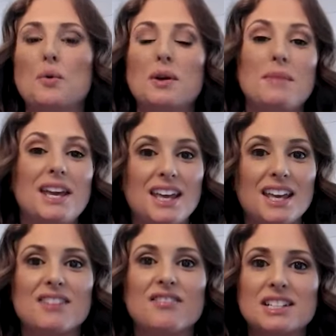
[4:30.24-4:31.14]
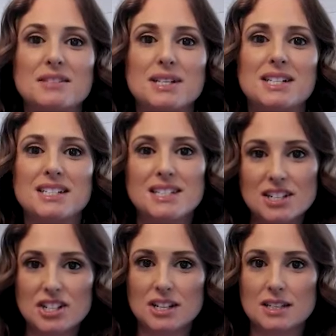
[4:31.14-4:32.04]
when making investment
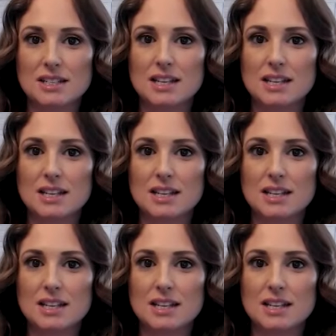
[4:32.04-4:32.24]
decisions.